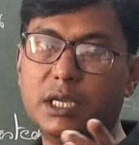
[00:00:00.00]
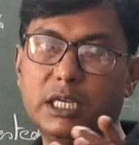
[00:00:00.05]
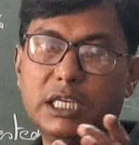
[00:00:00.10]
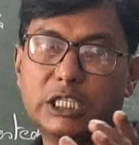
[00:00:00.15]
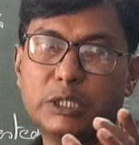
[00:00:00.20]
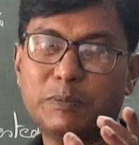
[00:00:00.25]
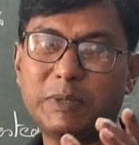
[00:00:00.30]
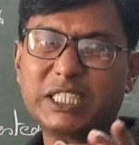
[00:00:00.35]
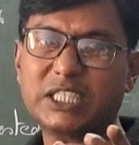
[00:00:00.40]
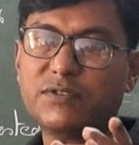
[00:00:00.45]

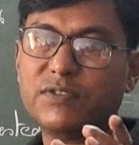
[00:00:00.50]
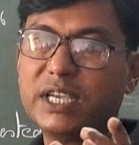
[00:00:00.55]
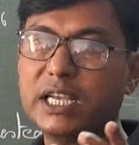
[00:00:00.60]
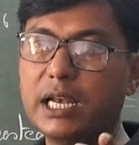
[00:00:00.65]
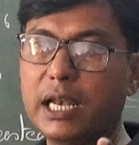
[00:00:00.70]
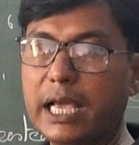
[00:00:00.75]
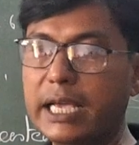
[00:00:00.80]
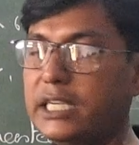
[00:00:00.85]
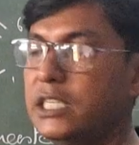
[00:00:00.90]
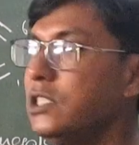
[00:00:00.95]
specific
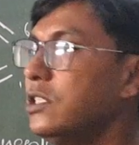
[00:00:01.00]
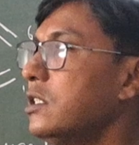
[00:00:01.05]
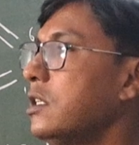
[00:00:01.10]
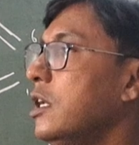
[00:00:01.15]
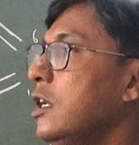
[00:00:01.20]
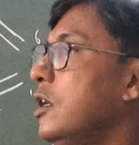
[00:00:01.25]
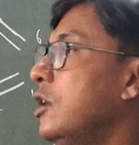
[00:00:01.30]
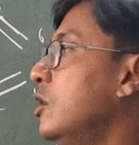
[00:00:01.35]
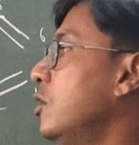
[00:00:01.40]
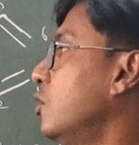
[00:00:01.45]
lines
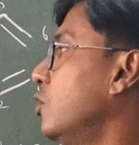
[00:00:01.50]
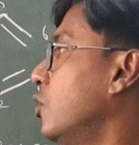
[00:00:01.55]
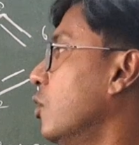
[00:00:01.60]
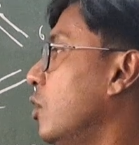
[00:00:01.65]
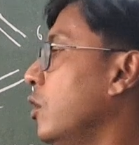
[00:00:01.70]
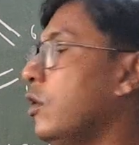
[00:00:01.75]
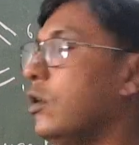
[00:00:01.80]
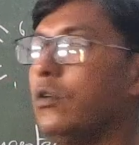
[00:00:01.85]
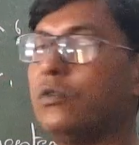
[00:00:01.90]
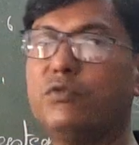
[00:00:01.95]

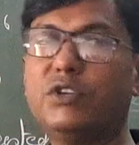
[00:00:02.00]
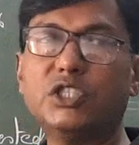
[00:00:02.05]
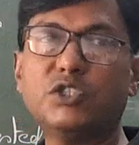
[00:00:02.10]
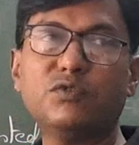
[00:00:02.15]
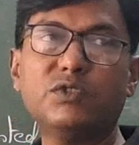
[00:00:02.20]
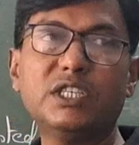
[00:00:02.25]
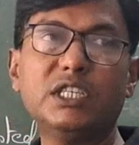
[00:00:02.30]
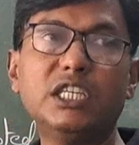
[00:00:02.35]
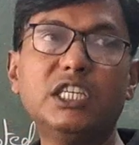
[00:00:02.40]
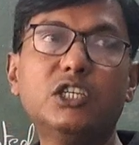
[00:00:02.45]
which
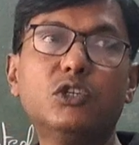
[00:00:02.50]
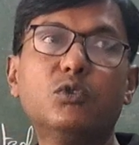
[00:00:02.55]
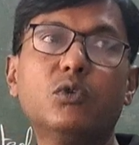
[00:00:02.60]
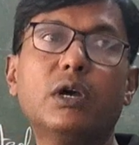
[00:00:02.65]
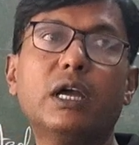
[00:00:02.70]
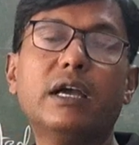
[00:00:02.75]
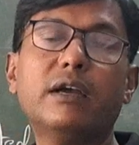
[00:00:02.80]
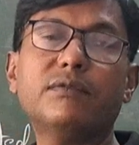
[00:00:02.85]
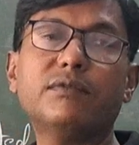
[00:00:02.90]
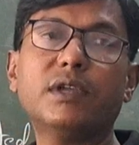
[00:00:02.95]
we need to
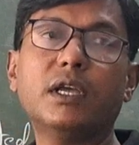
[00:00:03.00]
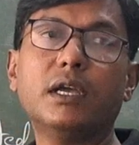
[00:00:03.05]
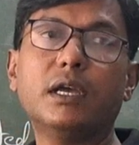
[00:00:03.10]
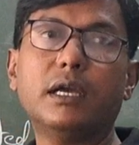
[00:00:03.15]
have